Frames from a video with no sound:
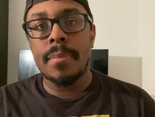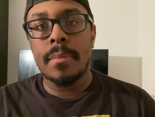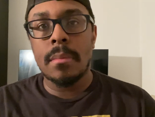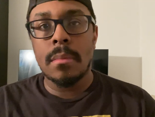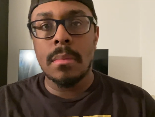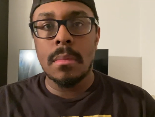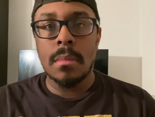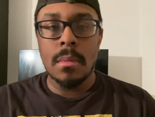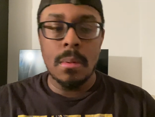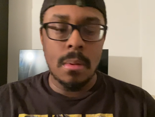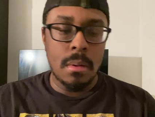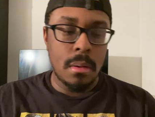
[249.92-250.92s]

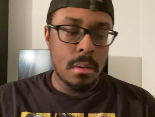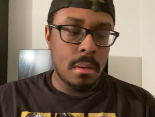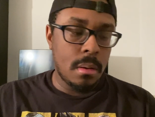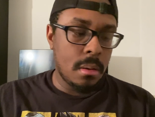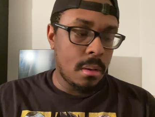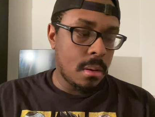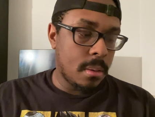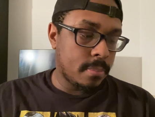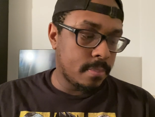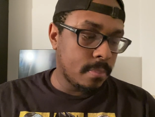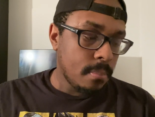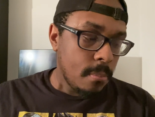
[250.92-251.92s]

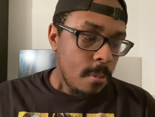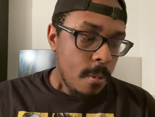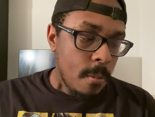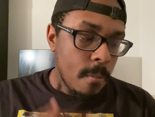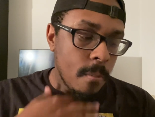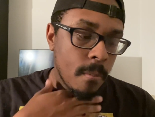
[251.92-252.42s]
[no speech]